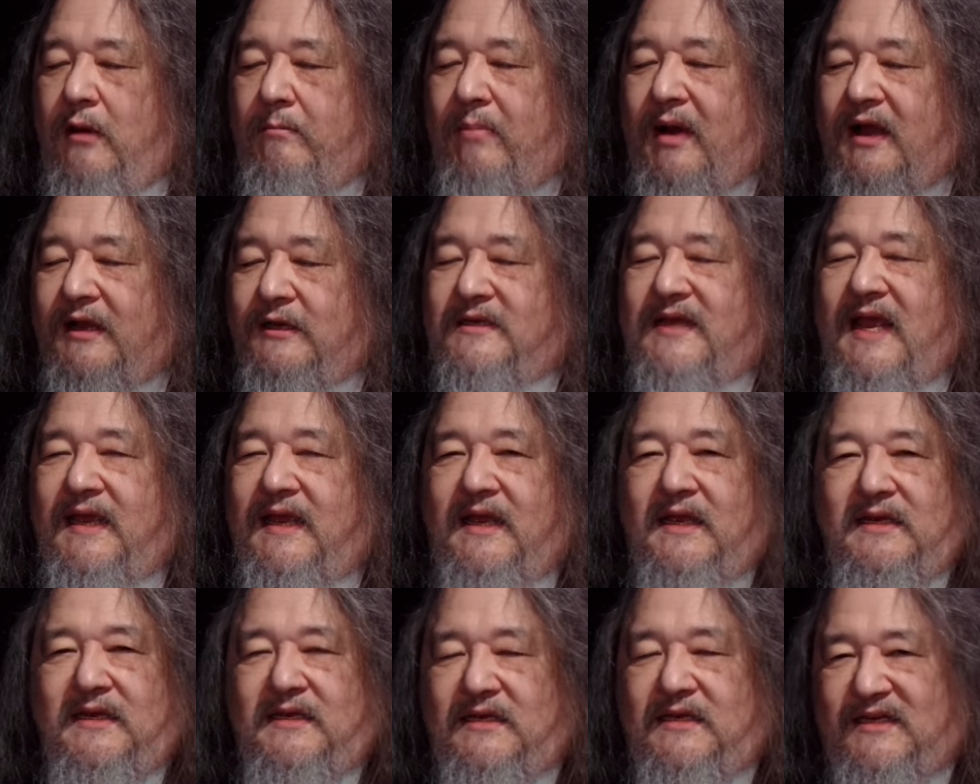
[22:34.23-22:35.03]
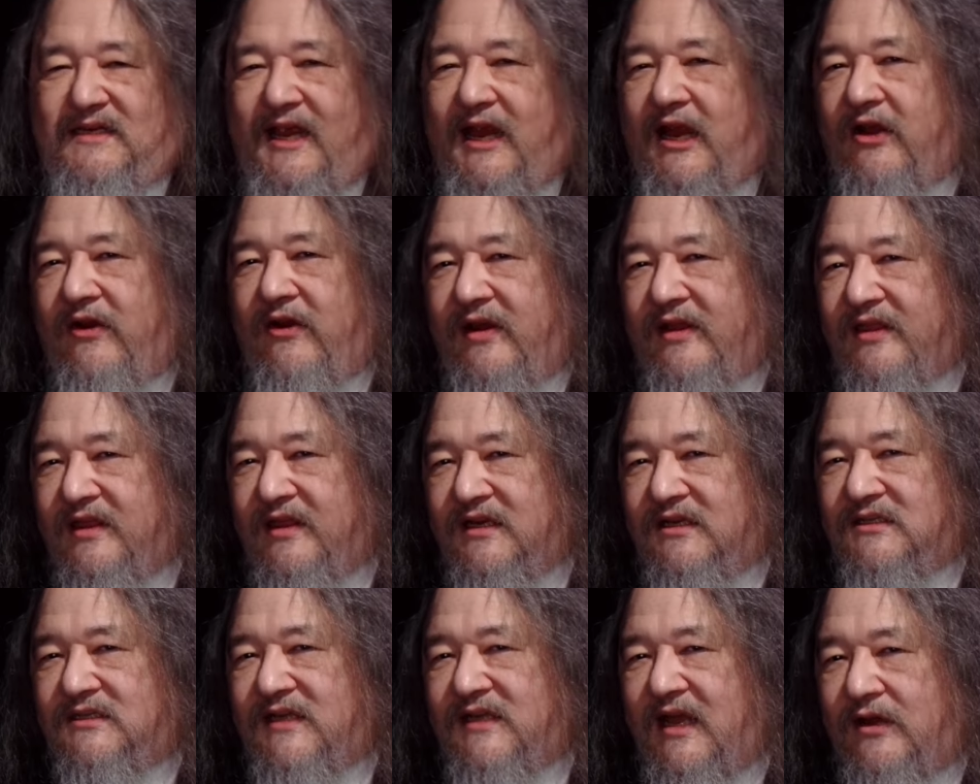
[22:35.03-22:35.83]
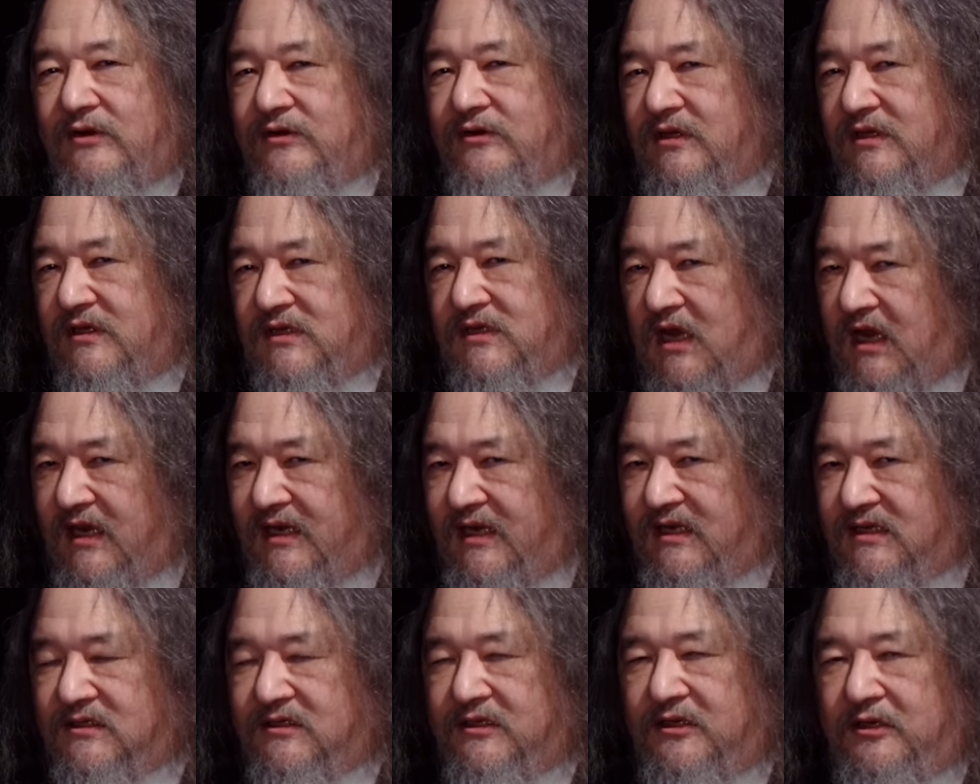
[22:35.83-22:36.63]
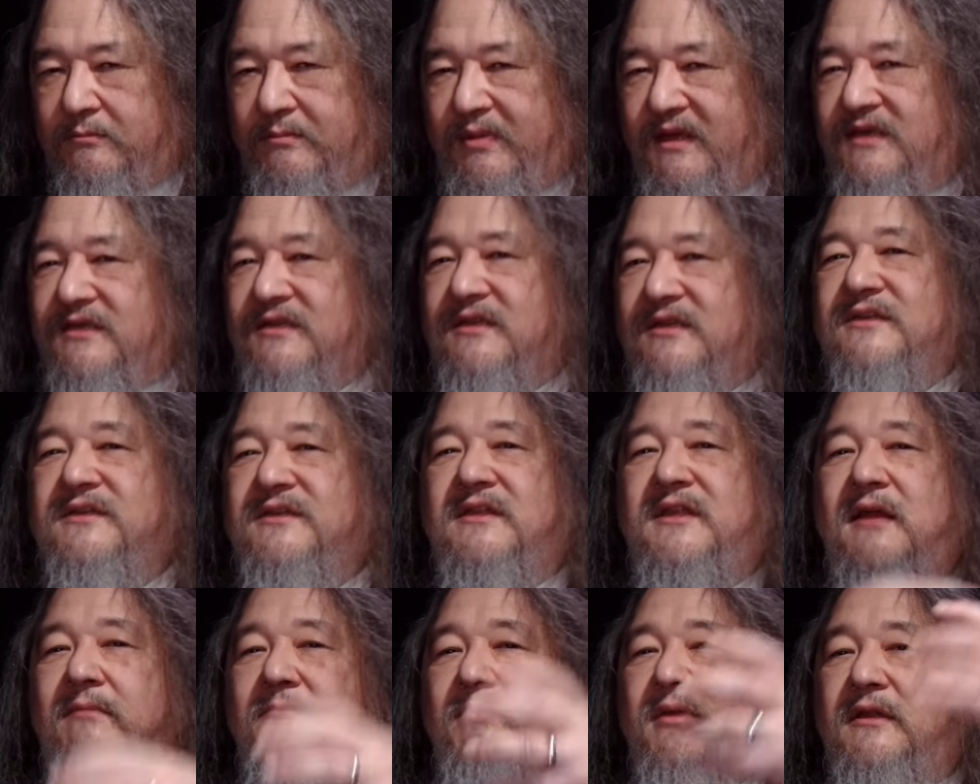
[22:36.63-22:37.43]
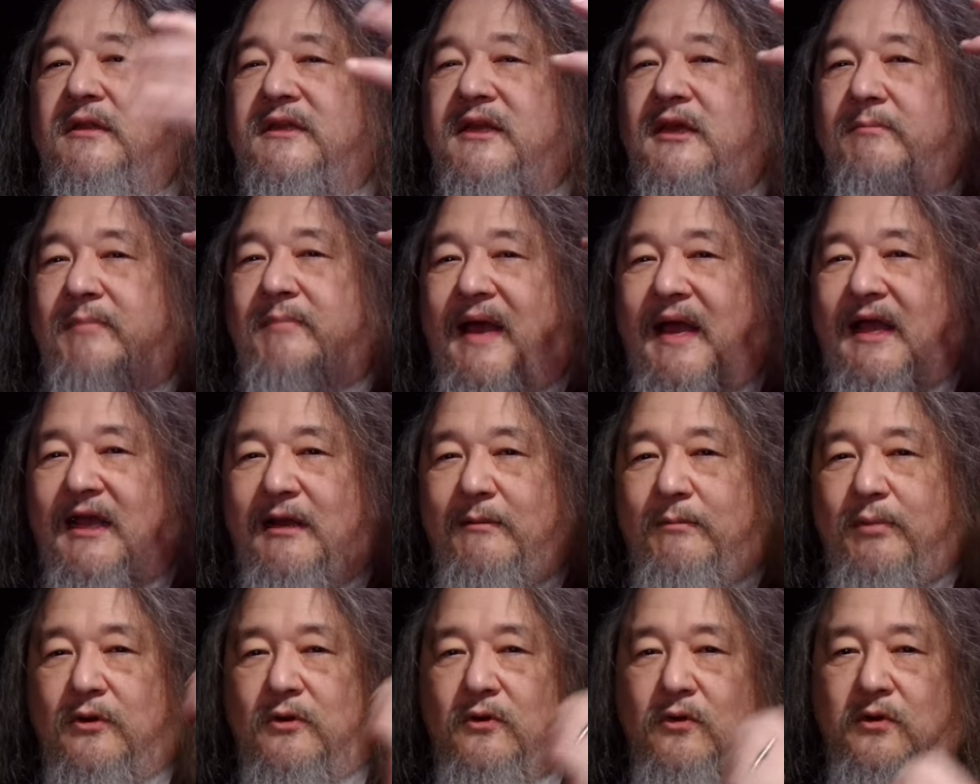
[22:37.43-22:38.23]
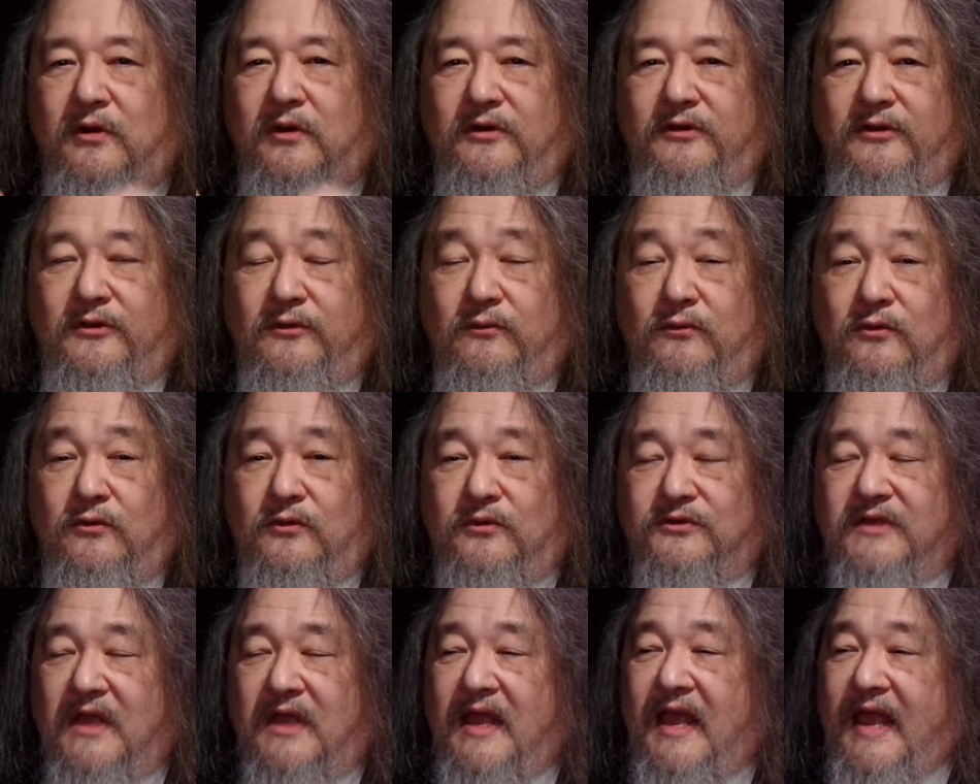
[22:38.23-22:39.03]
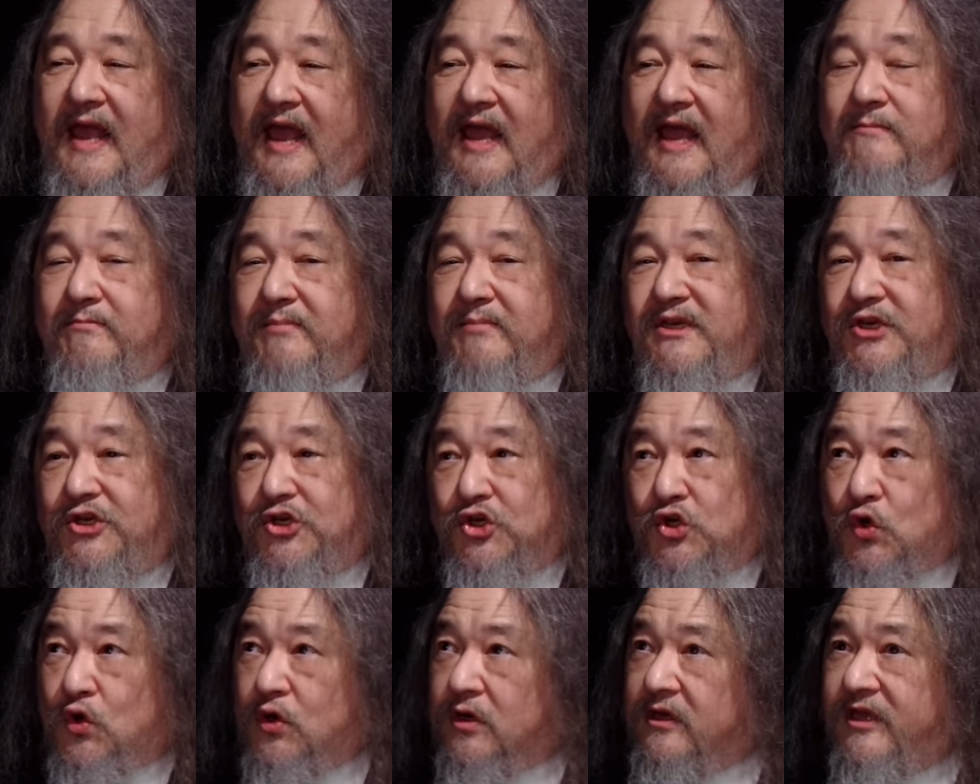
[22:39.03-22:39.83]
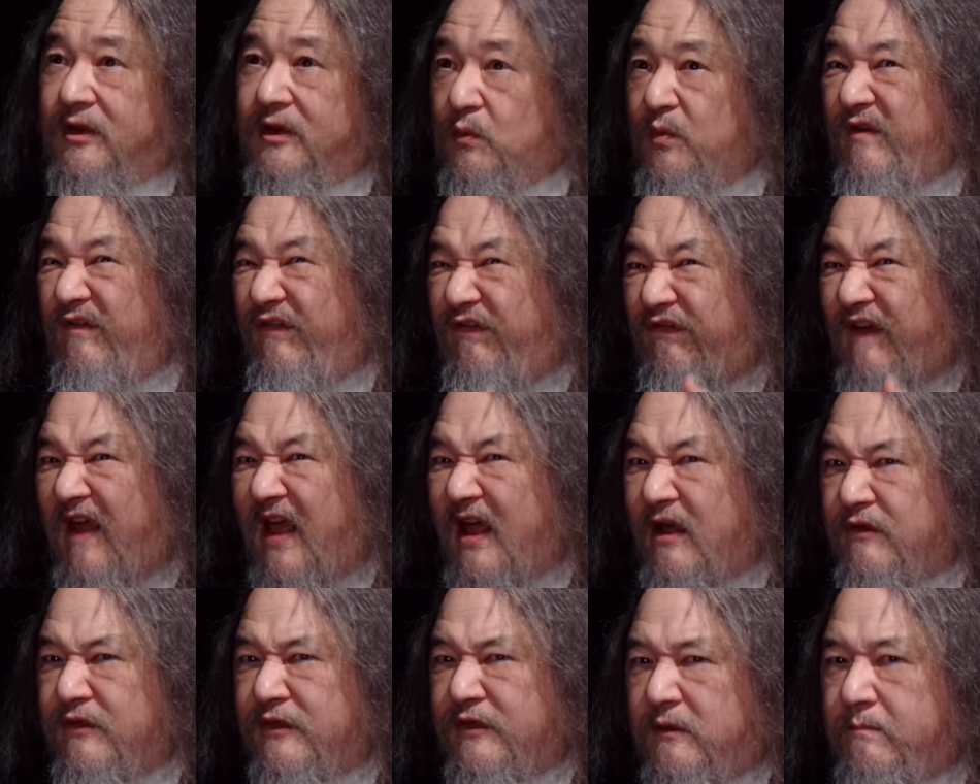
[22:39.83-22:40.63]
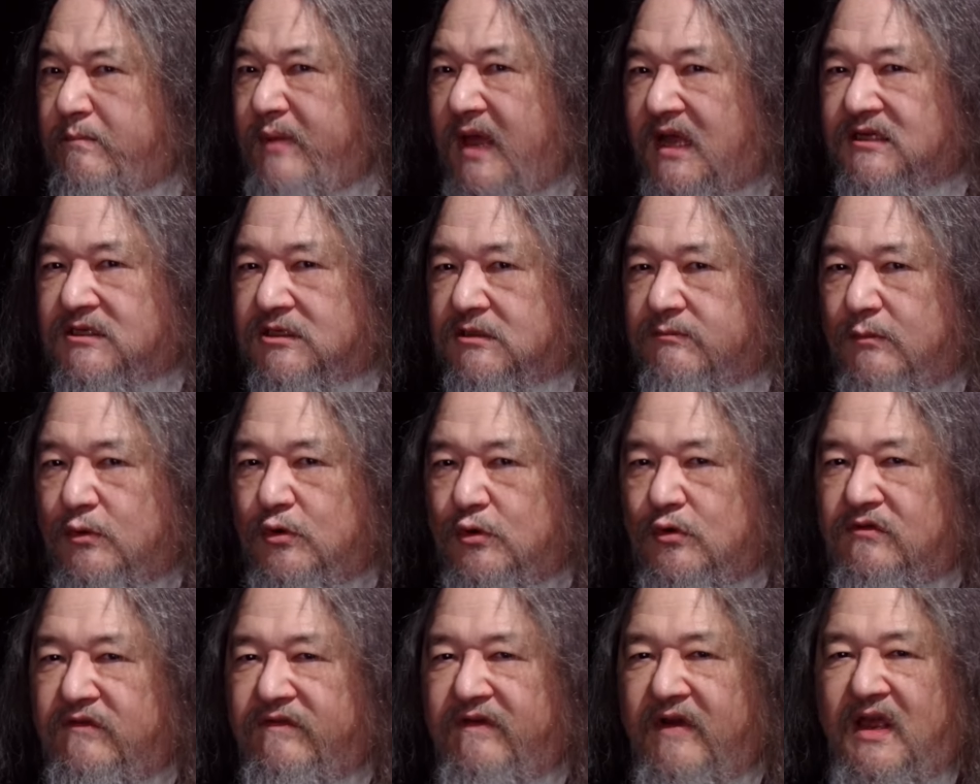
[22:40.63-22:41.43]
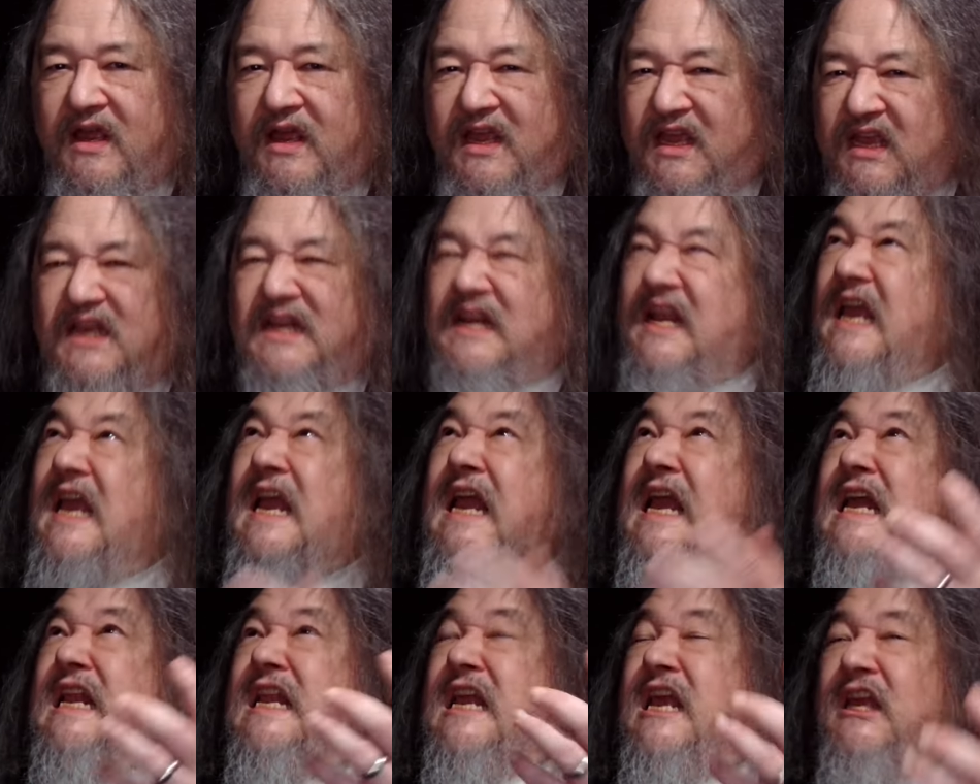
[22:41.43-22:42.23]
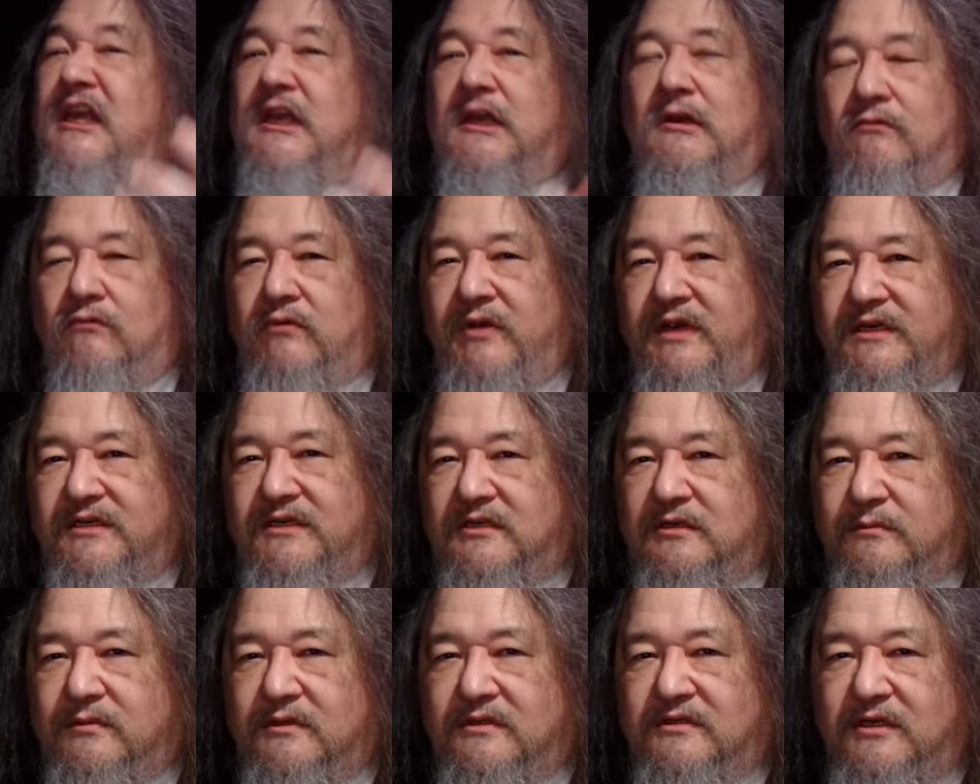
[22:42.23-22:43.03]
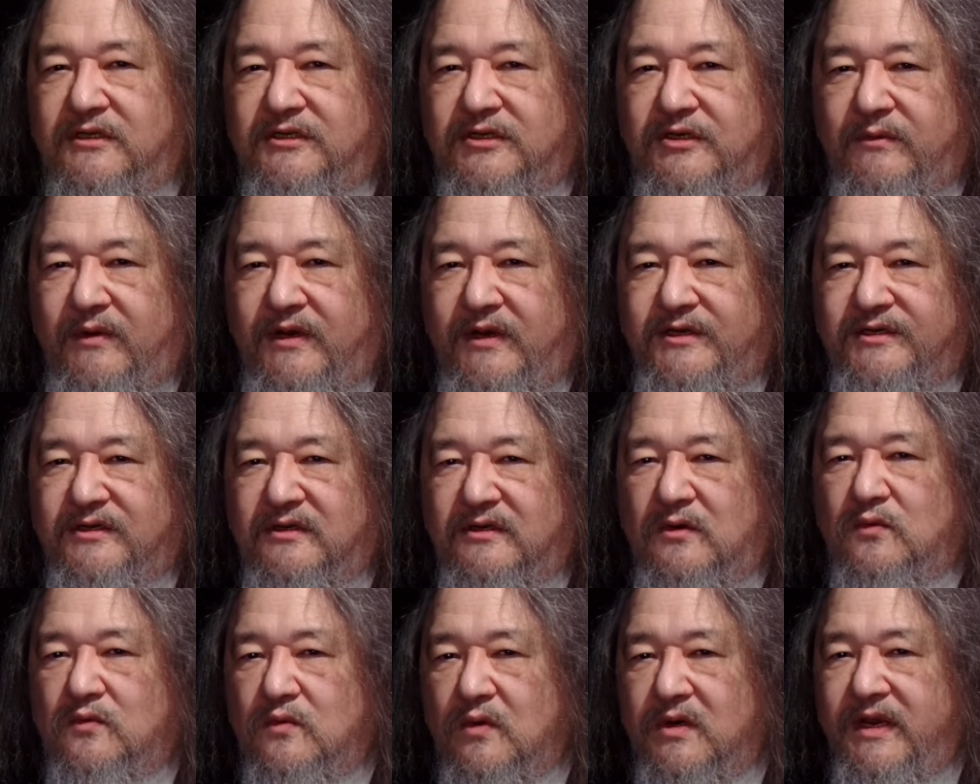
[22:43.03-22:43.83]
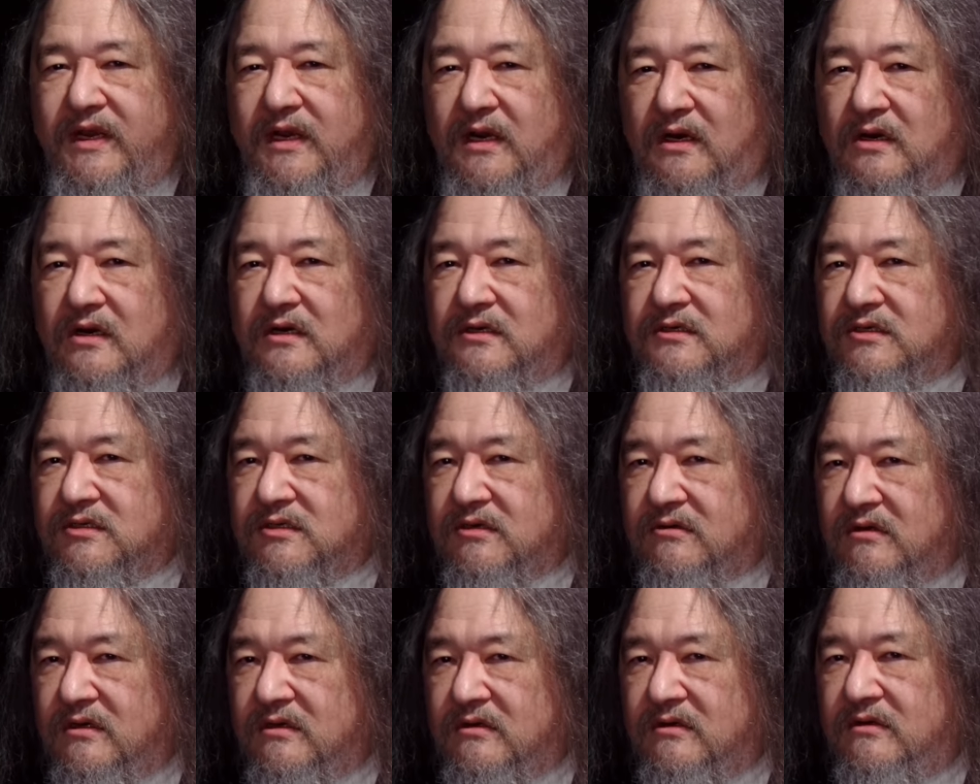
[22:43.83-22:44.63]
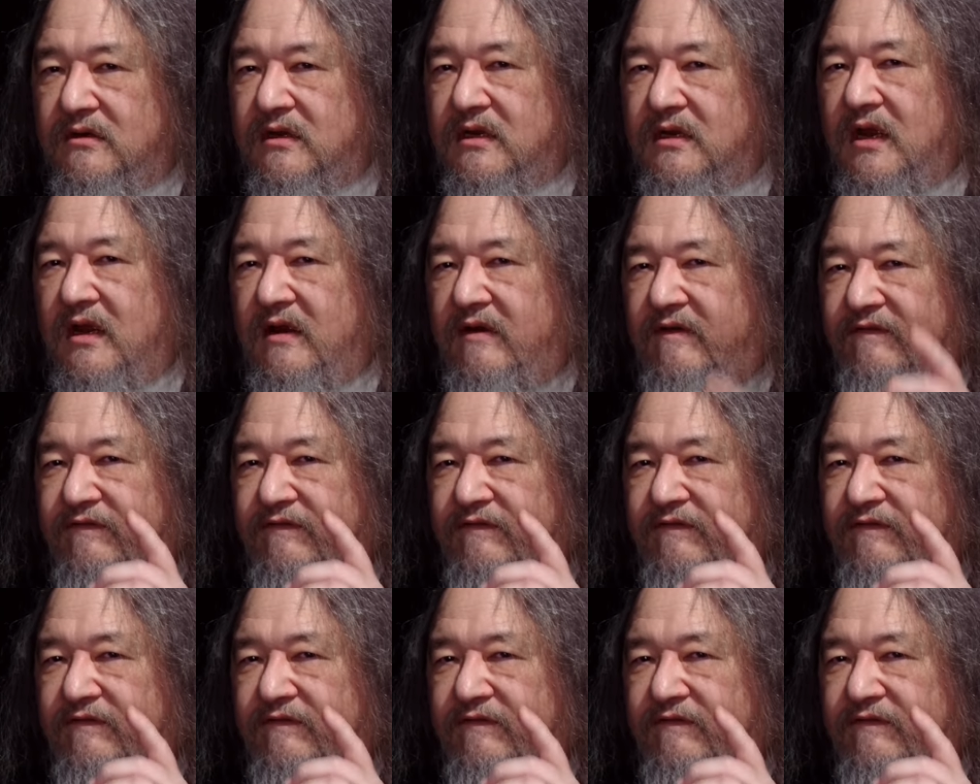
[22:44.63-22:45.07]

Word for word: by taking tearing things down to the tiniest little pieces and then building it back up according to the rules and be sure that we found the best move in any reasonable situation we are screwed